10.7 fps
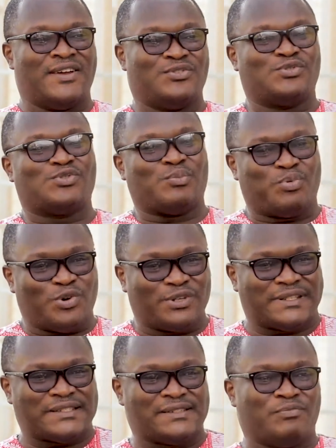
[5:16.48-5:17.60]
to
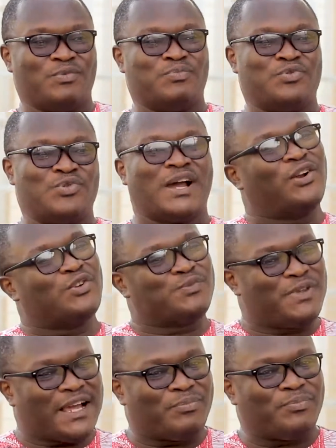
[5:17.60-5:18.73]
support people who cannot
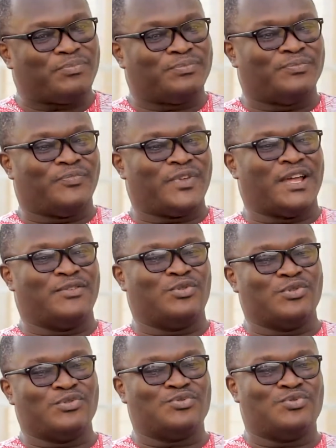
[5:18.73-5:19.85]
speak up and
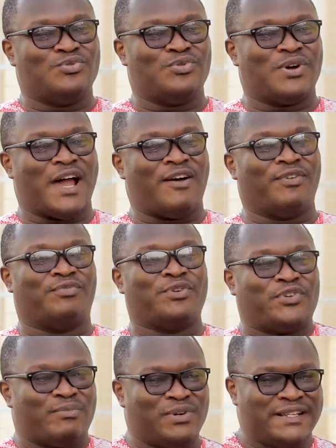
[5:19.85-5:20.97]
those who have a
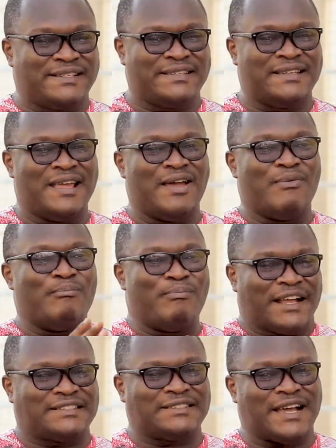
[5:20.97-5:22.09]
vulnerability
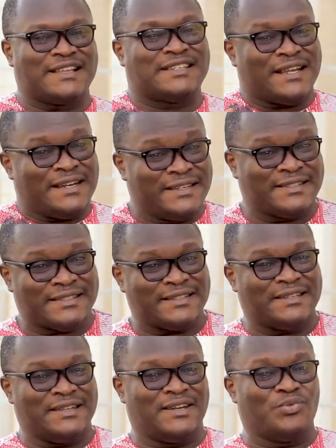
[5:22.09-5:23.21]
but are challenged
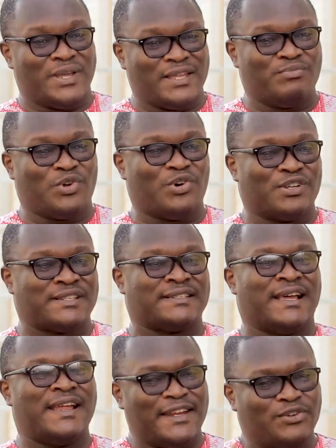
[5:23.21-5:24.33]
in a way because
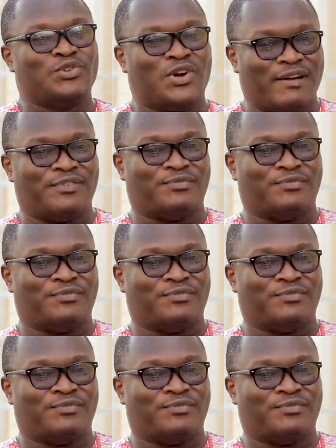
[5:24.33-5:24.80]
they do not have a